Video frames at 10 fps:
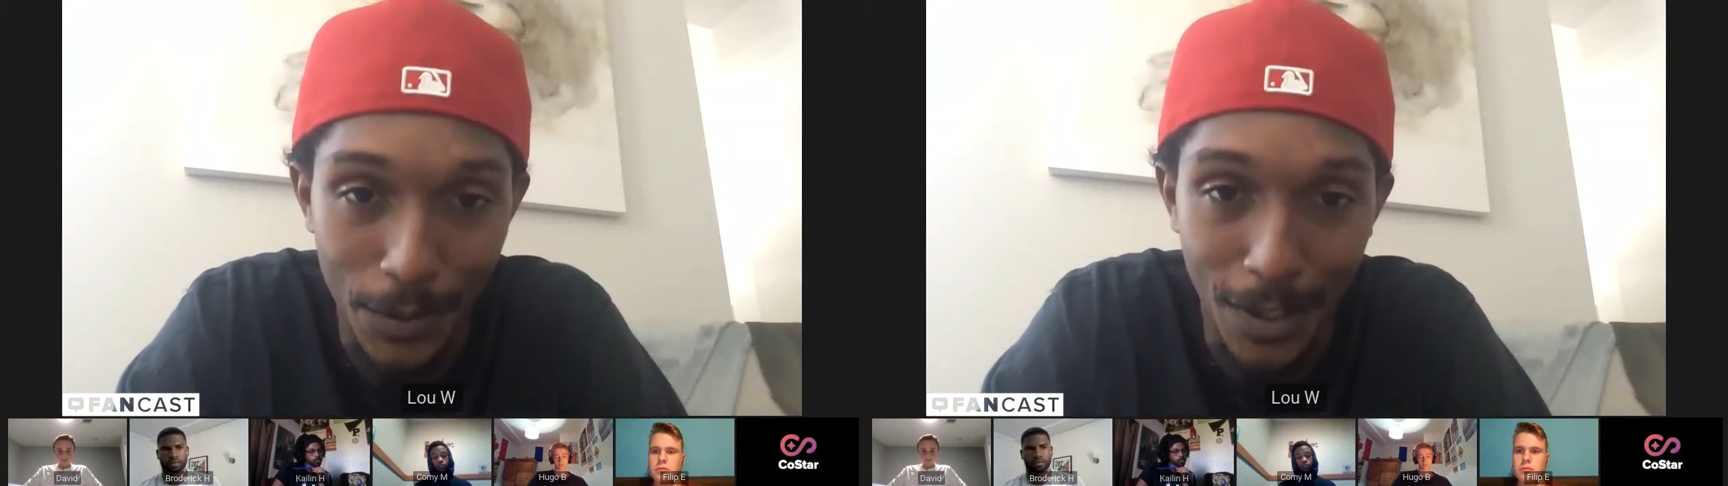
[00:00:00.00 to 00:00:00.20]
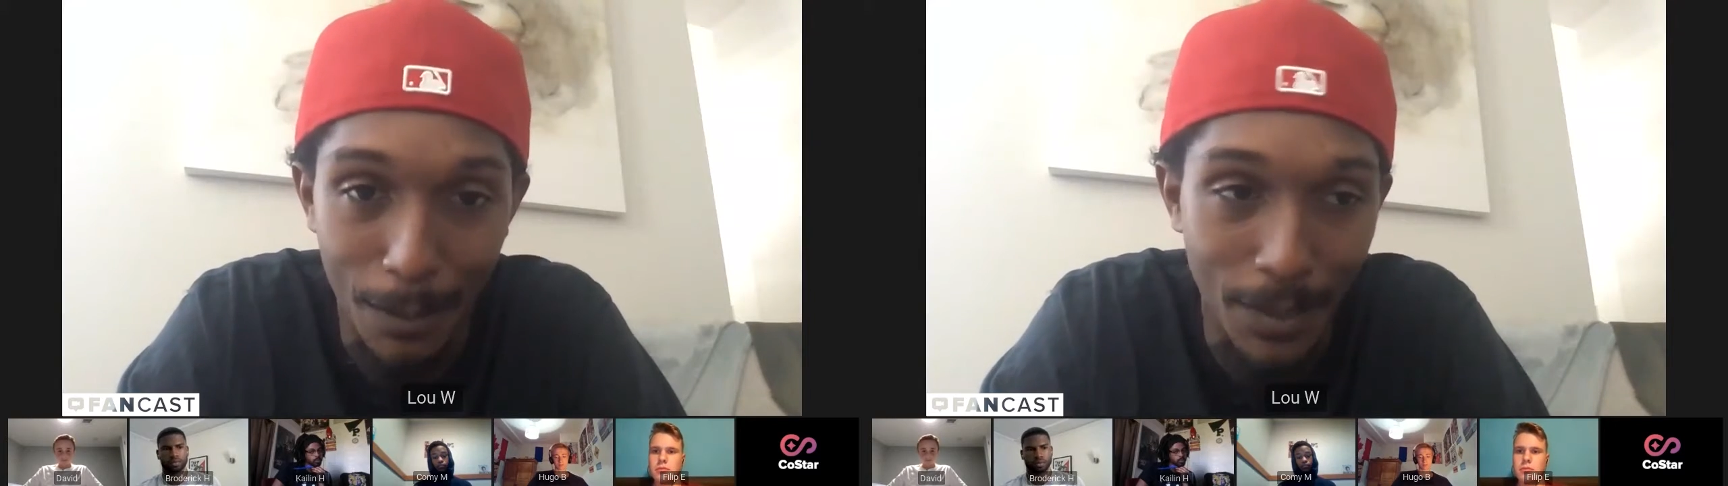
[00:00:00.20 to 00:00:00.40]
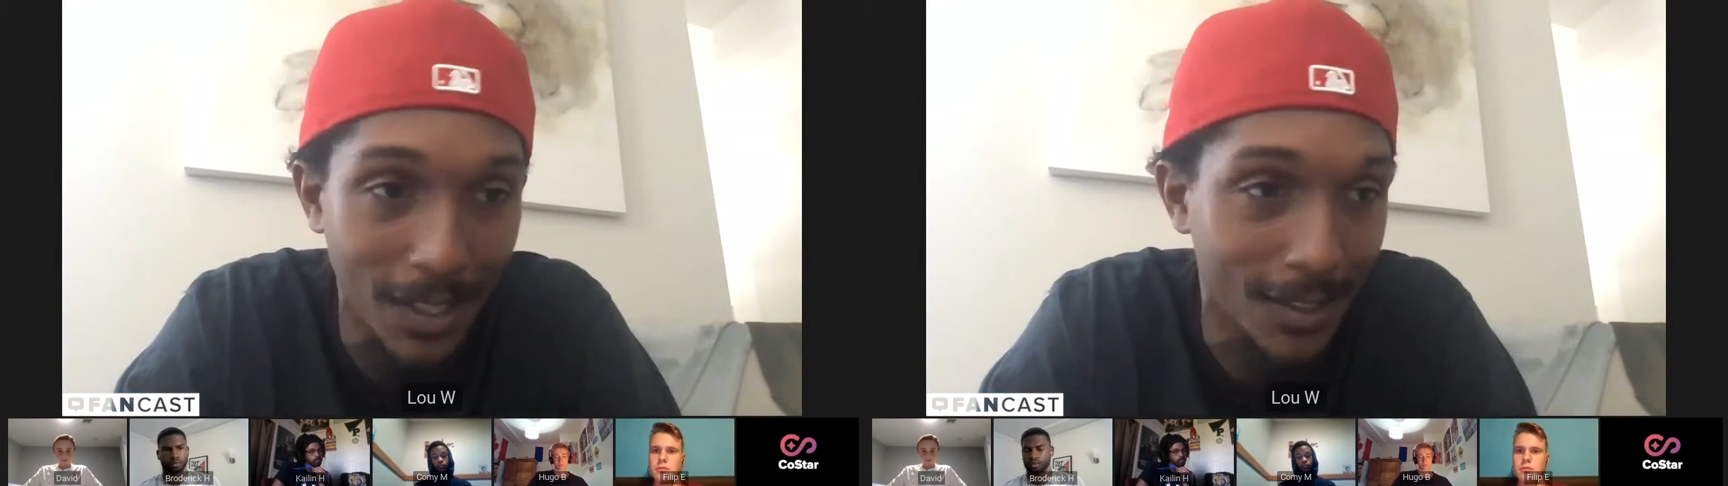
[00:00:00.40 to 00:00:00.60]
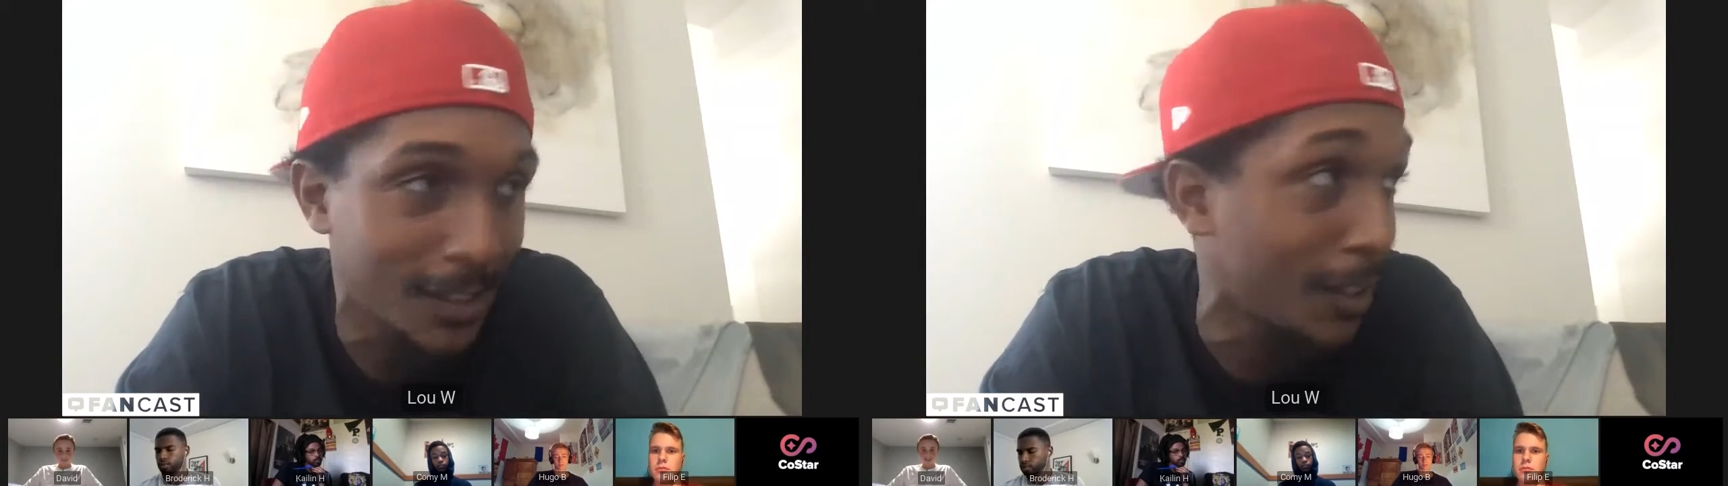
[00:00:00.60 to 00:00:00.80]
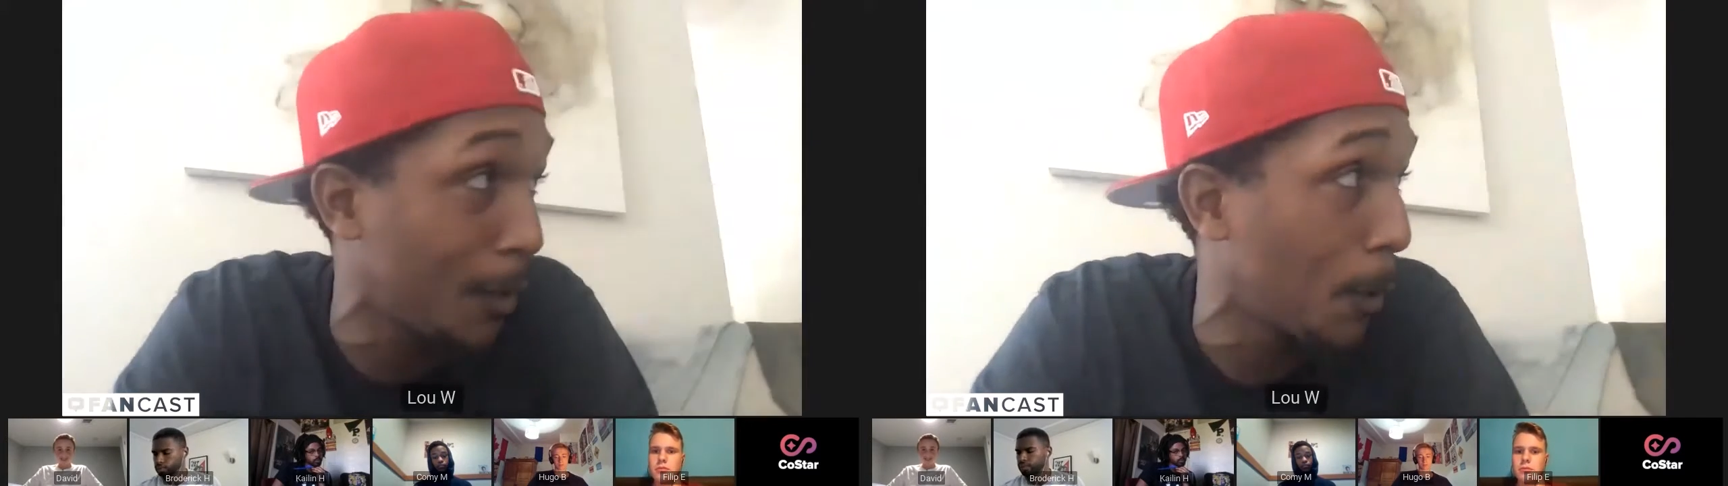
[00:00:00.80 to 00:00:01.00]
you know what I mean?
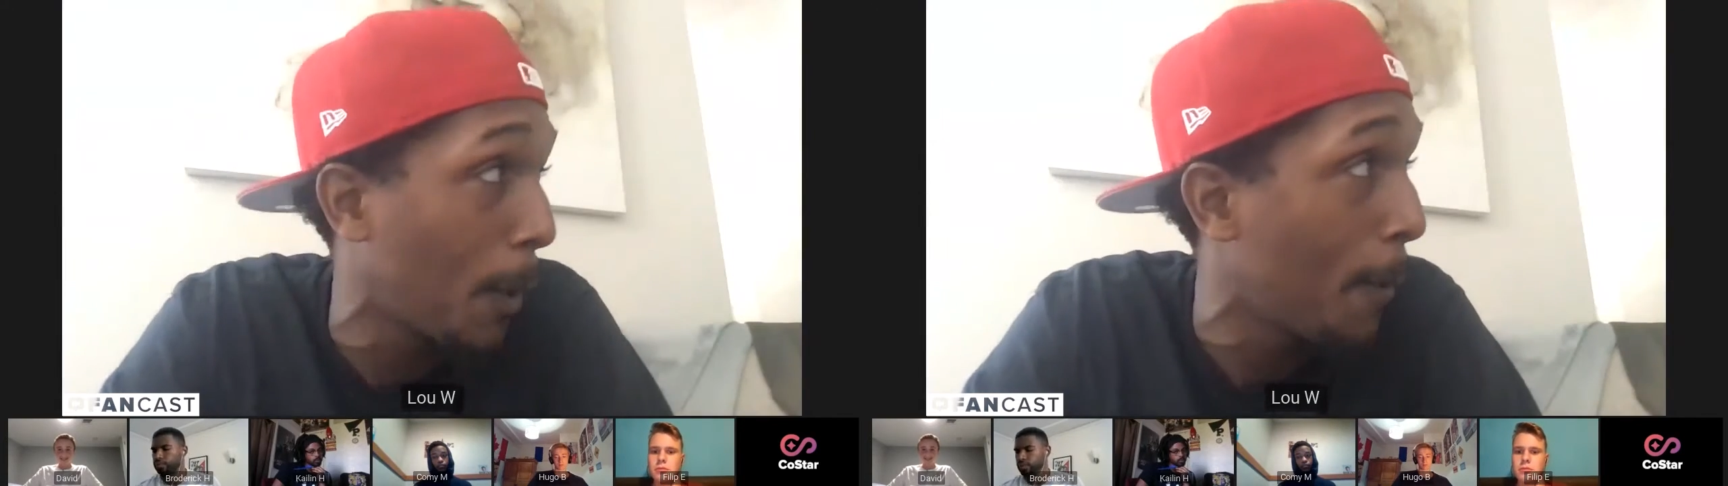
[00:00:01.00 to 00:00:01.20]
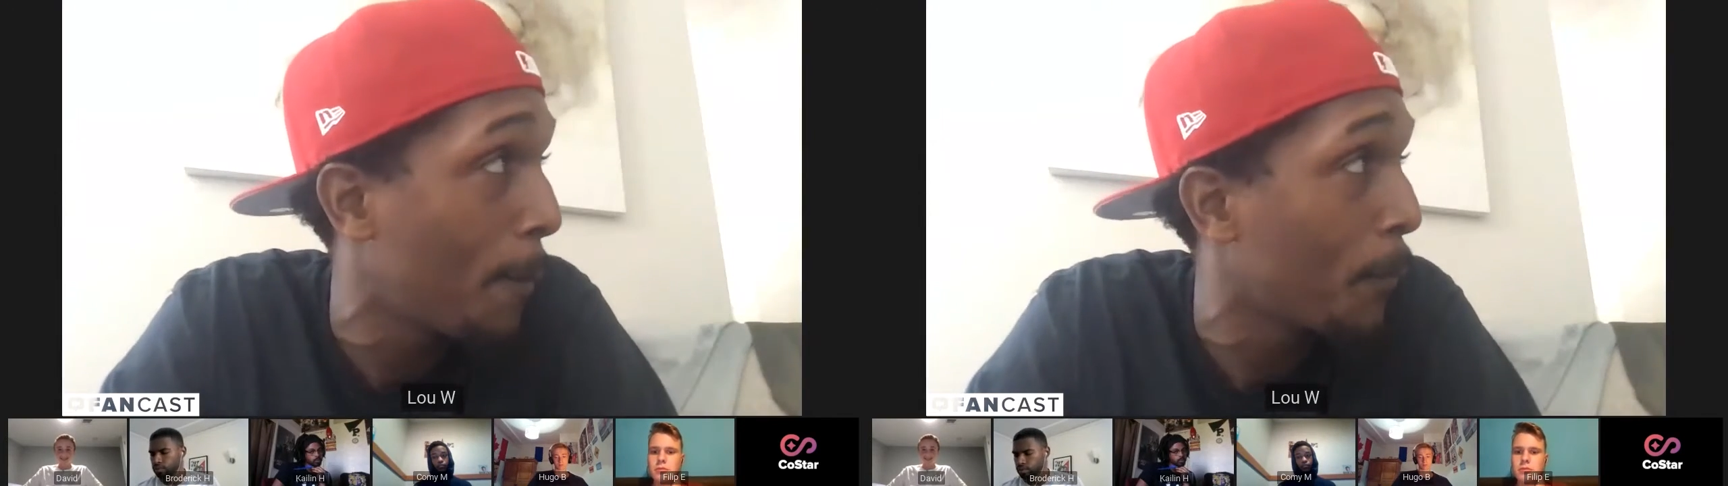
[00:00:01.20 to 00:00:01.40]
And so